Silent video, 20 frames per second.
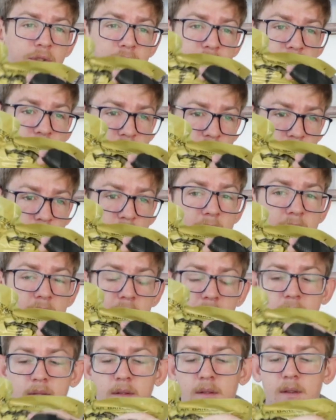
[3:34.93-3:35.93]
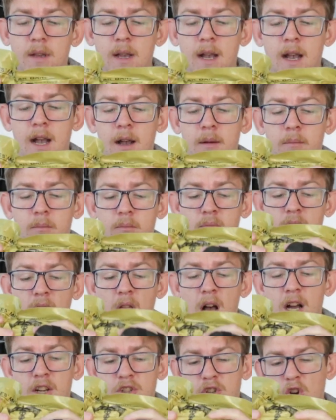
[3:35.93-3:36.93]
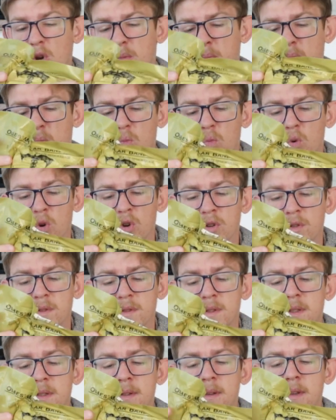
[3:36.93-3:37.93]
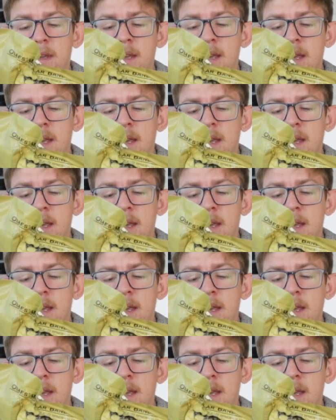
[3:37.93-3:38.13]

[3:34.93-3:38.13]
just dressing large open wounds.